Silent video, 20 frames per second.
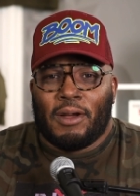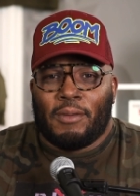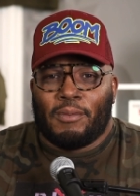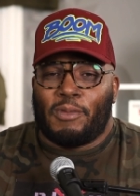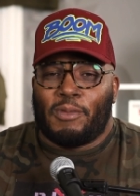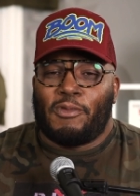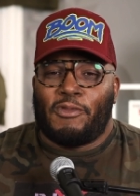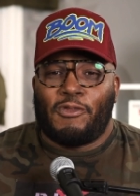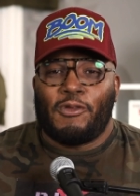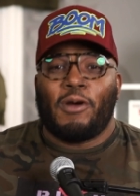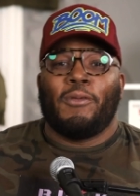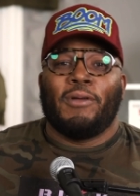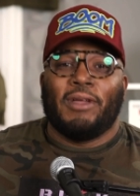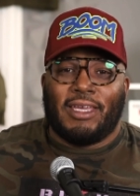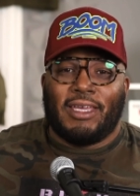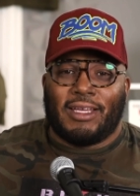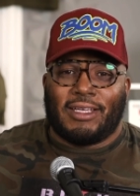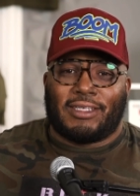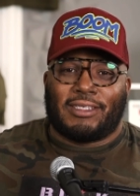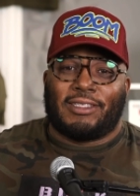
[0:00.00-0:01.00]
But before we
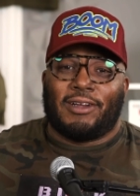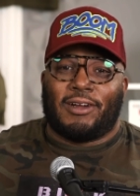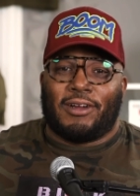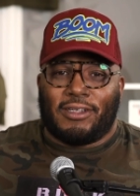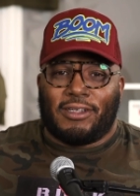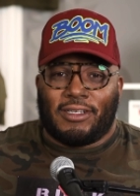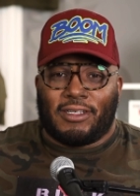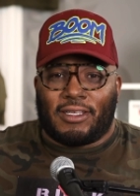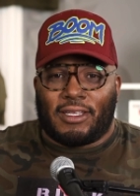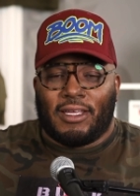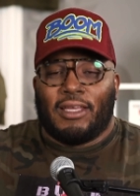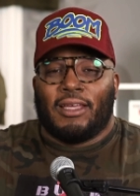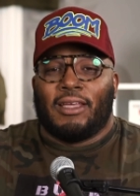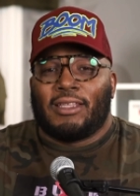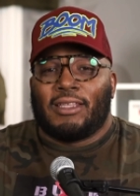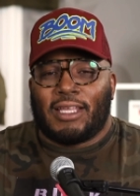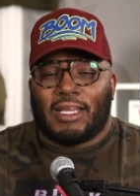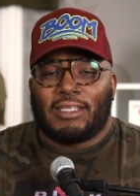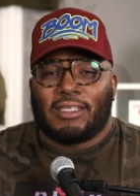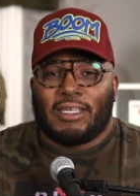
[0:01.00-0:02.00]
get started,
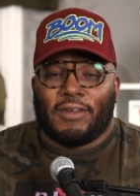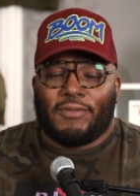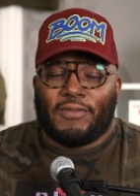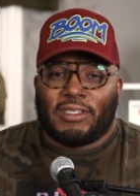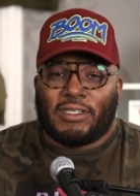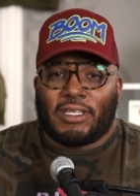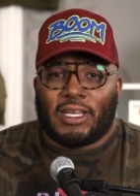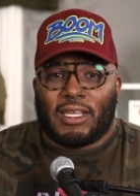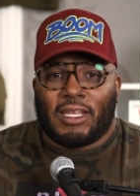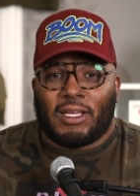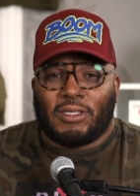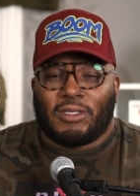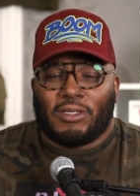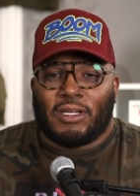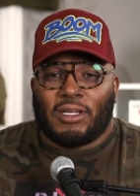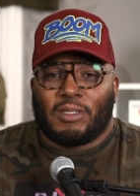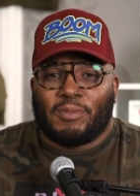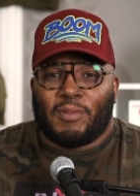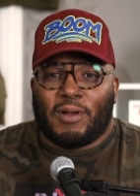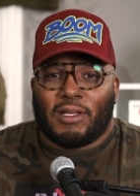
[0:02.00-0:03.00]
I'd like to give a shout out to
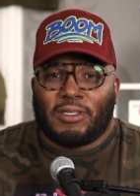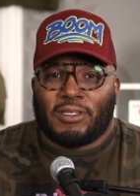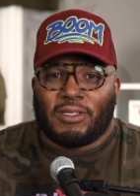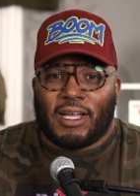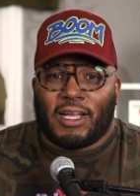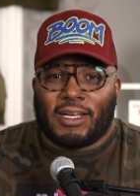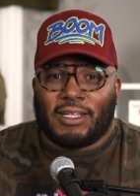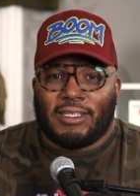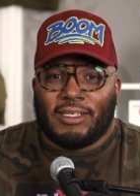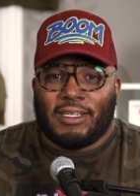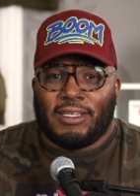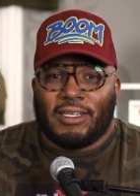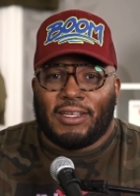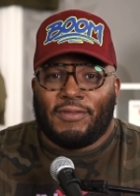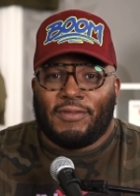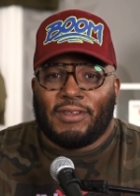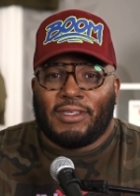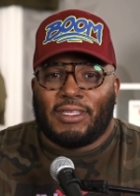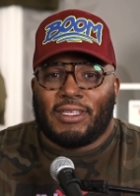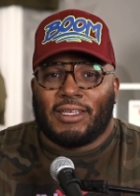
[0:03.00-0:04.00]
our sponsor at Clean
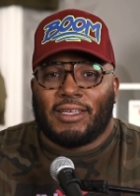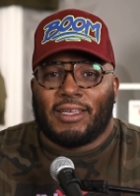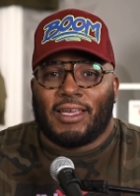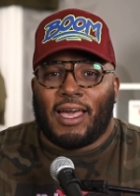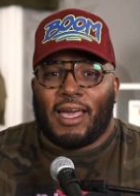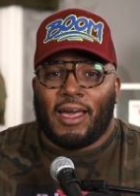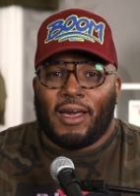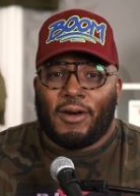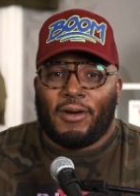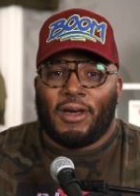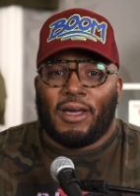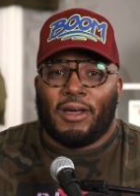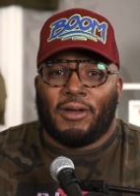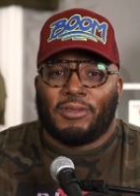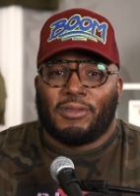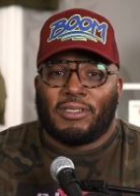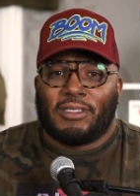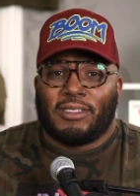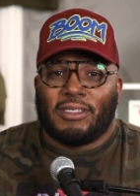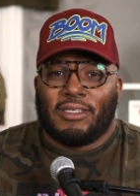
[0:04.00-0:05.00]
Everything
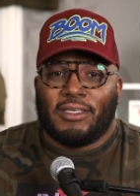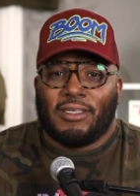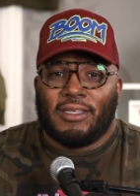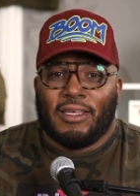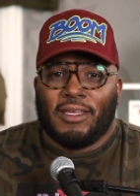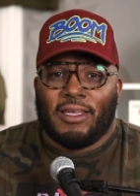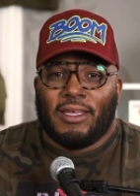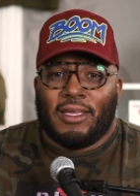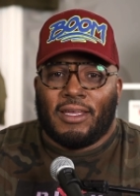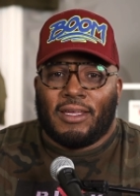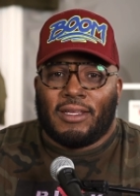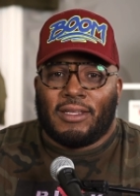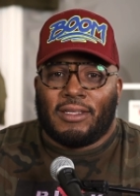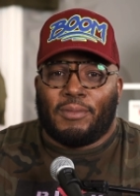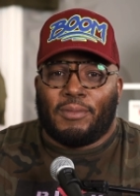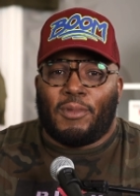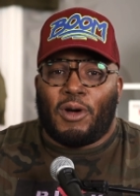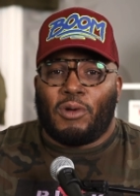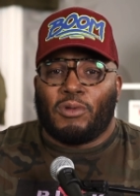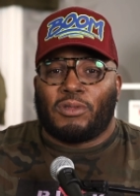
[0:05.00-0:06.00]
LLC.
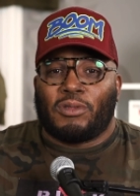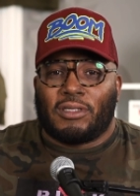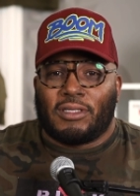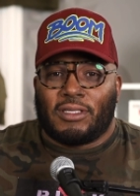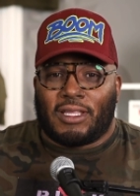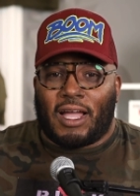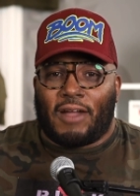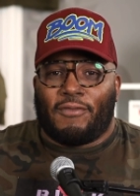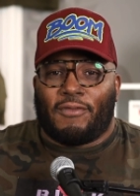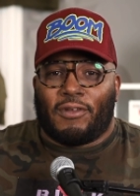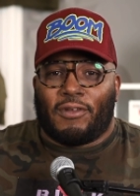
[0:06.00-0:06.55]
The most diverse,